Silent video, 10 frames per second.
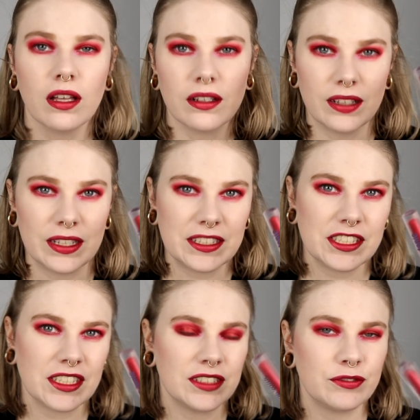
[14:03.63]

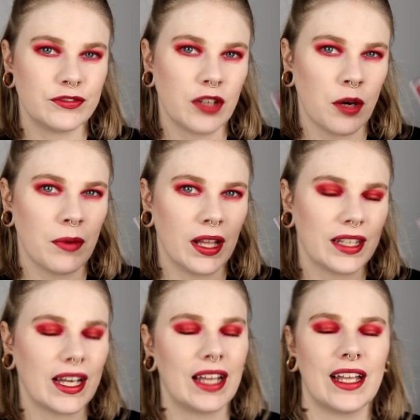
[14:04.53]
Collision from
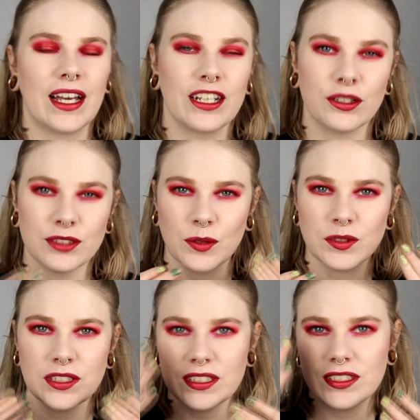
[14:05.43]
Kaleidos. I
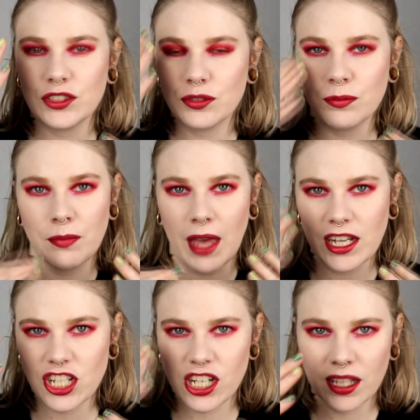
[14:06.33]
wanted it to
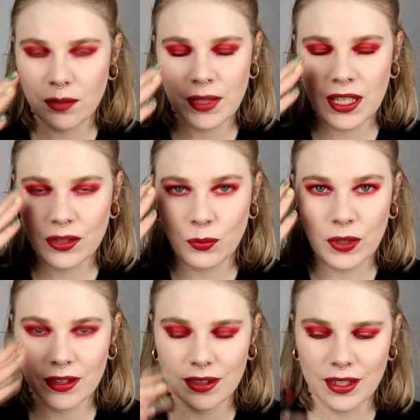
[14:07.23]
match a little bit
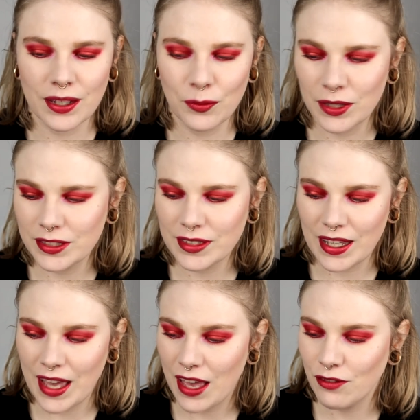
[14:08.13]
with what I
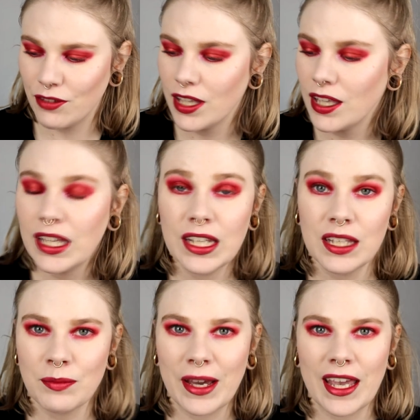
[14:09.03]
have
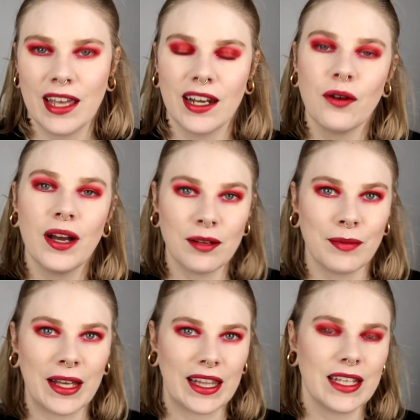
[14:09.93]
in my halo and
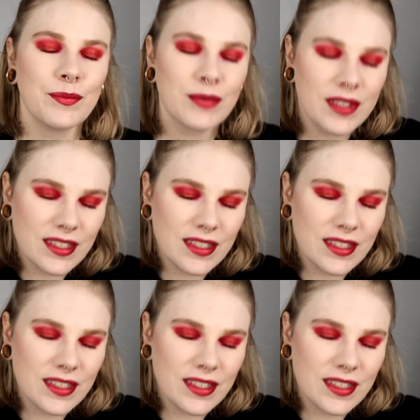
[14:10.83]
my lips.